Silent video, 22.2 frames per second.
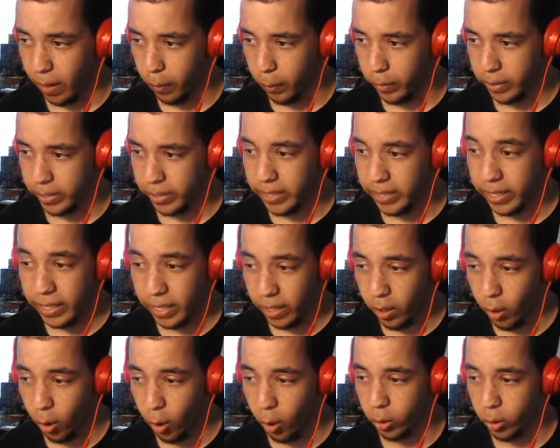with Sticky
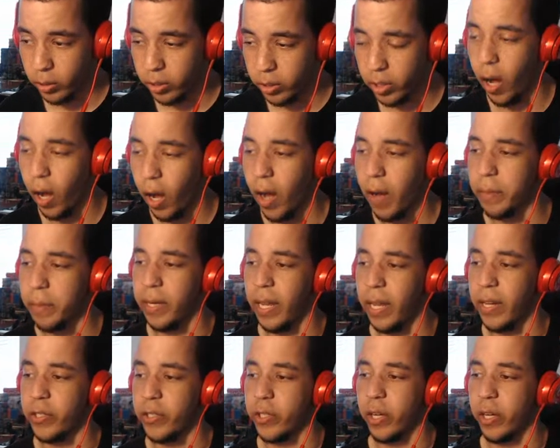Hold, Calm
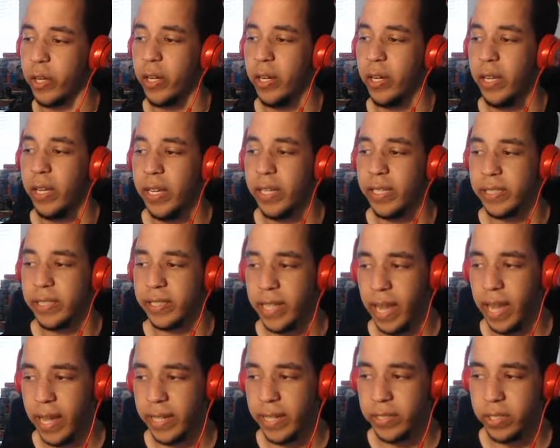Nature.
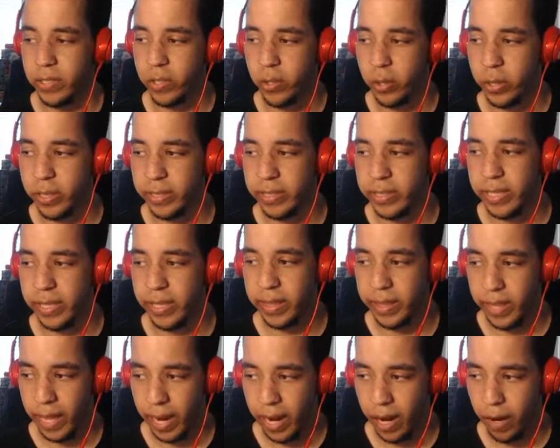Stats, as you can see
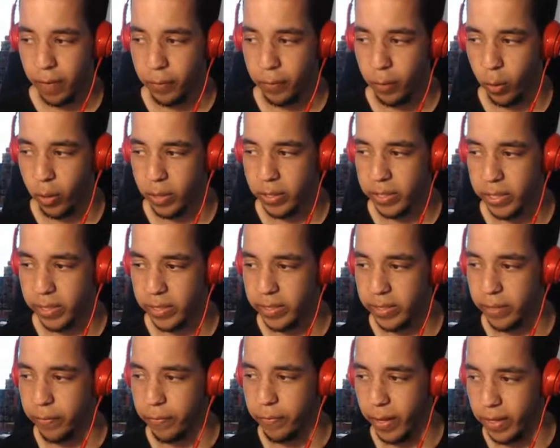there, of course, his
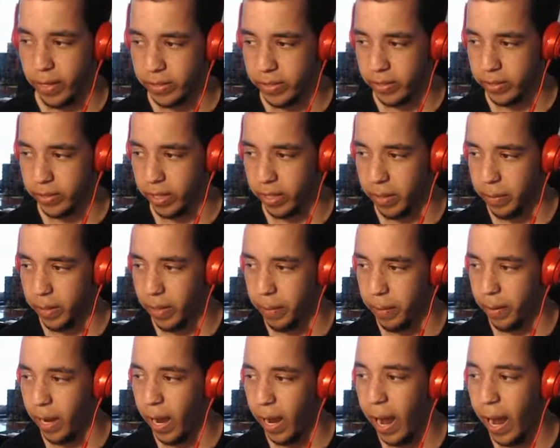defense is going to be a
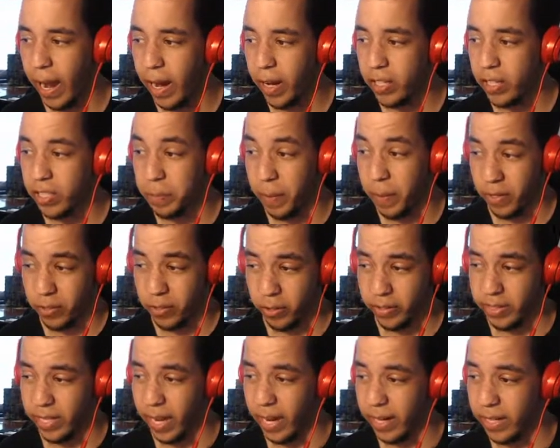bit higher. His special
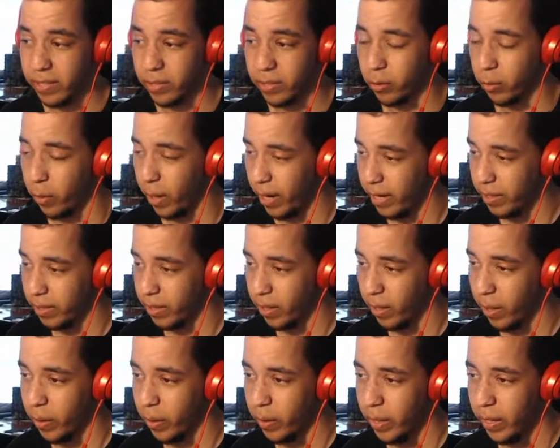attack is great,
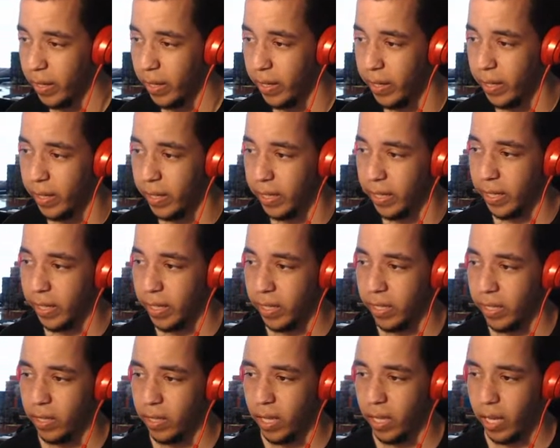though.
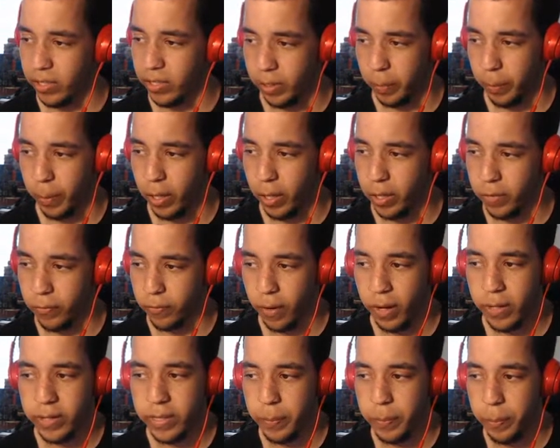Luster Purge,
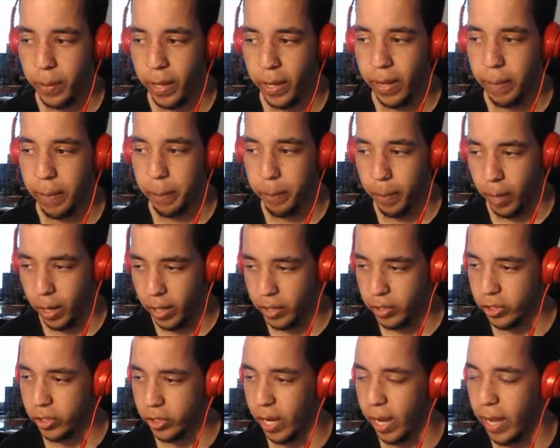Frenzy Plant,
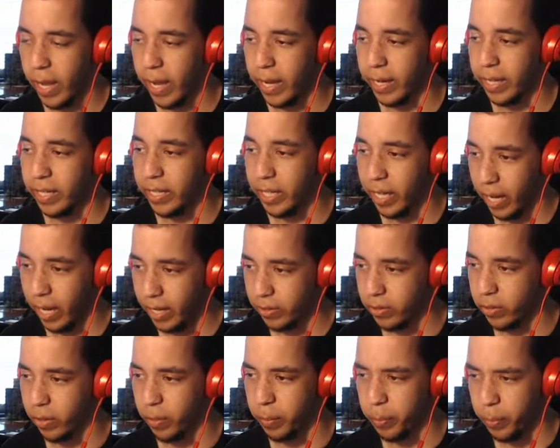Mudshot, and Cut.
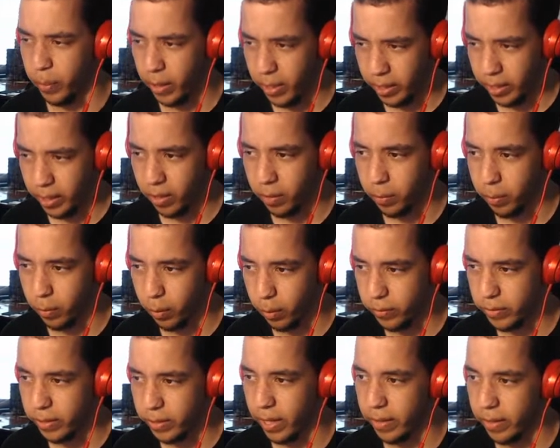So pretty good
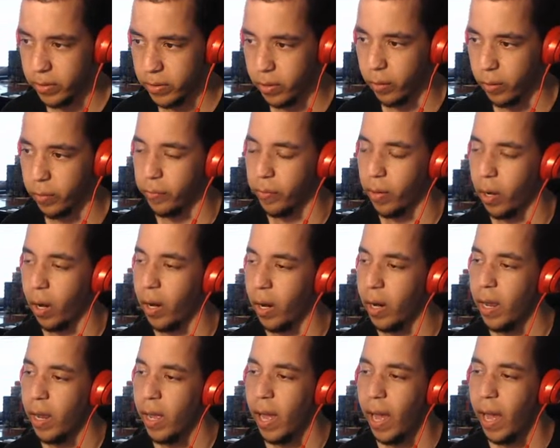moveset so far.
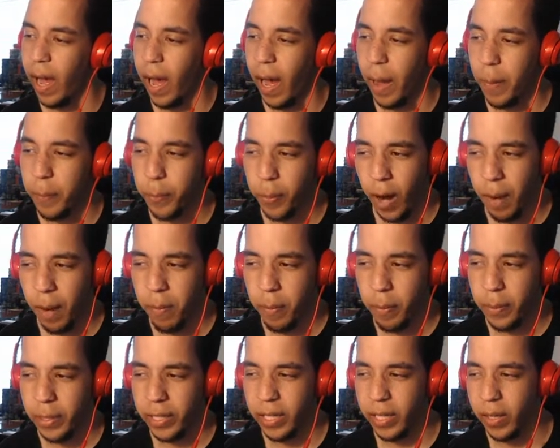I'm
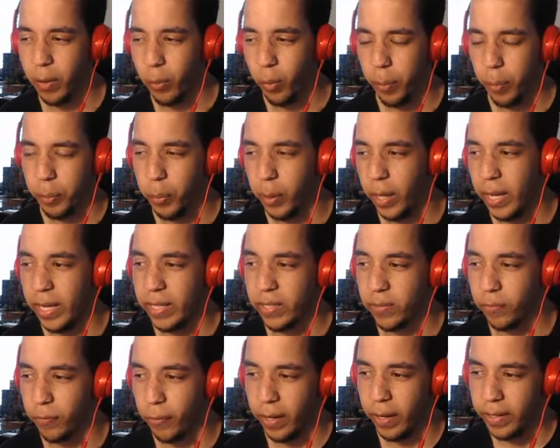probably going to
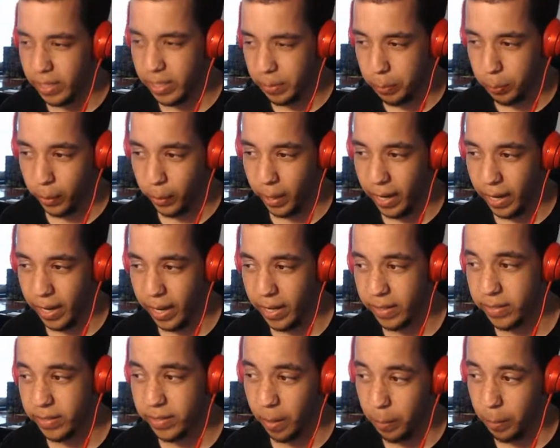replace Frenzy Plant
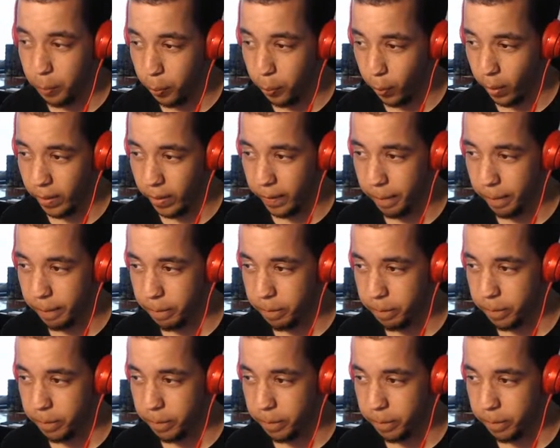at some point.